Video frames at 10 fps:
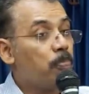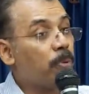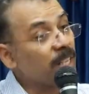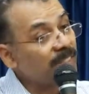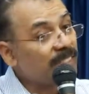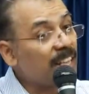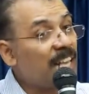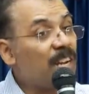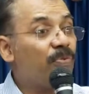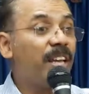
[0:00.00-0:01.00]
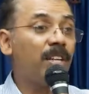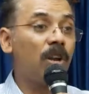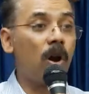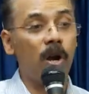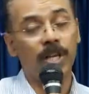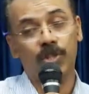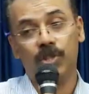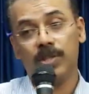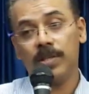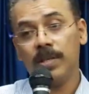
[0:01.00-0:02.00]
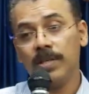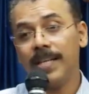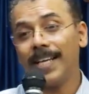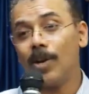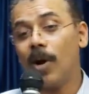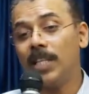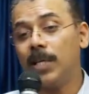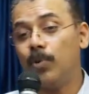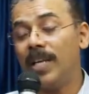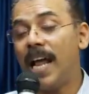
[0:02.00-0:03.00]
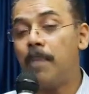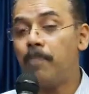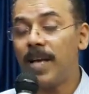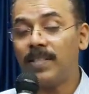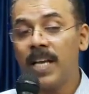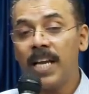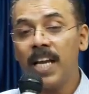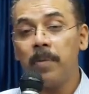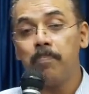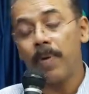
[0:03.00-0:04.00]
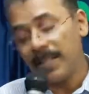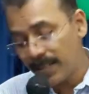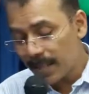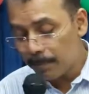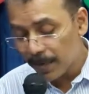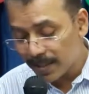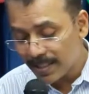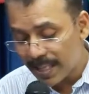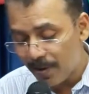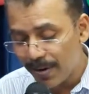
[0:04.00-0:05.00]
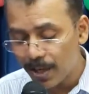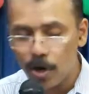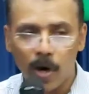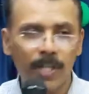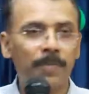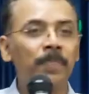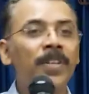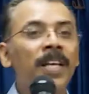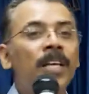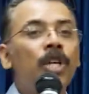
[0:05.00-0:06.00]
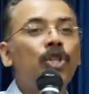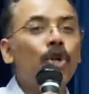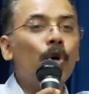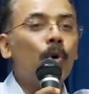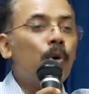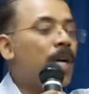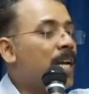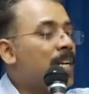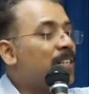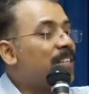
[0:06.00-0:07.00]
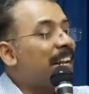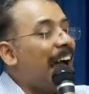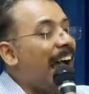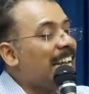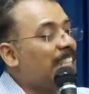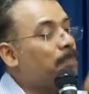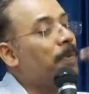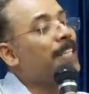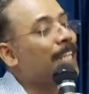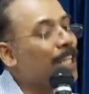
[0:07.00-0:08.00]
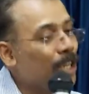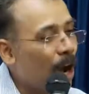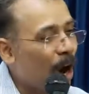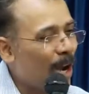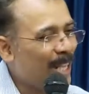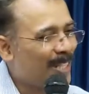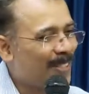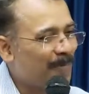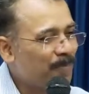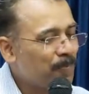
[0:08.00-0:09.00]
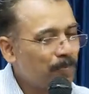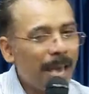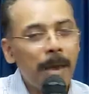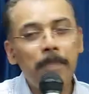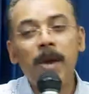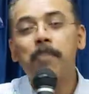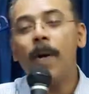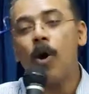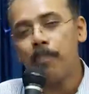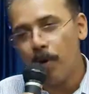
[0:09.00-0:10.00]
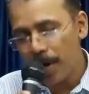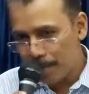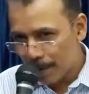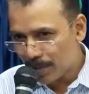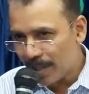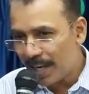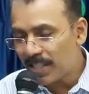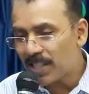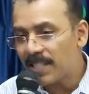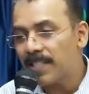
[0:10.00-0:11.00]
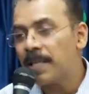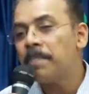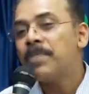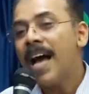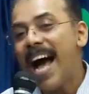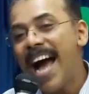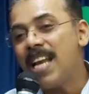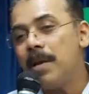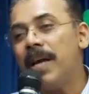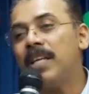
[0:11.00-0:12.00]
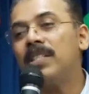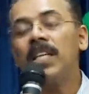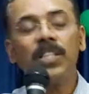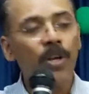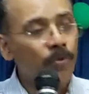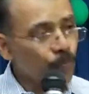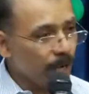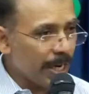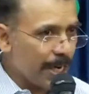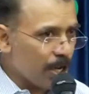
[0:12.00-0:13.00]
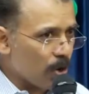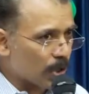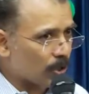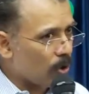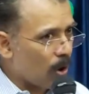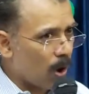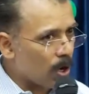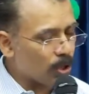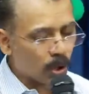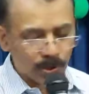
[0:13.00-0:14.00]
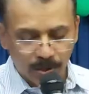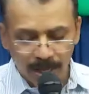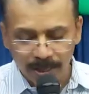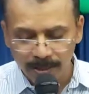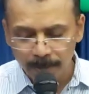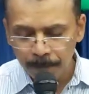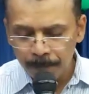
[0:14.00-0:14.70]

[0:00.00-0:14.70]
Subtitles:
Preserving knowledge. Technology would help us in preserving knowledge. Two, transmitting knowledge. Maybe PowerPoint presentations, animations, videos, all those things.